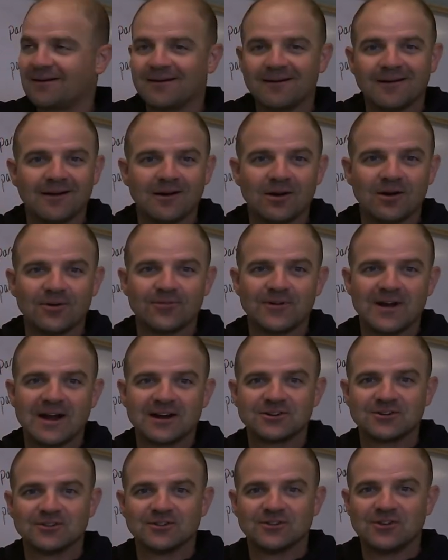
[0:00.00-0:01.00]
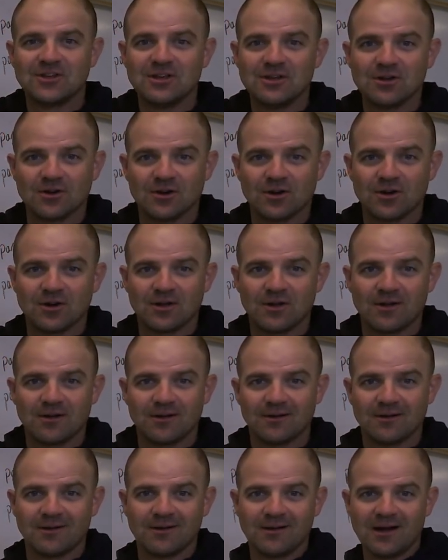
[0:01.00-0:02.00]
our fractions here
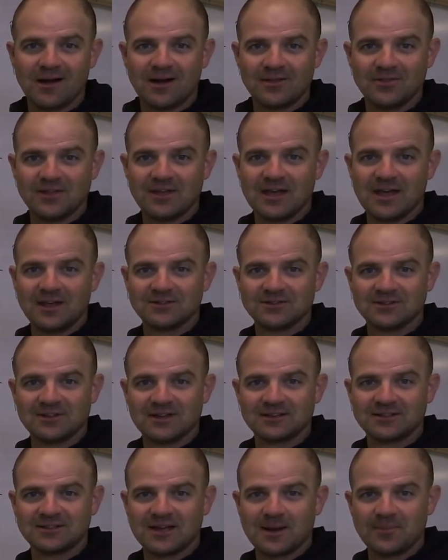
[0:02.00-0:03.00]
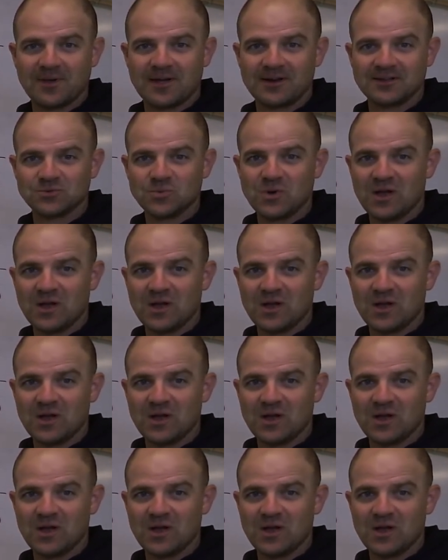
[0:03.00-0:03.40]
on the ends of that timeline as well.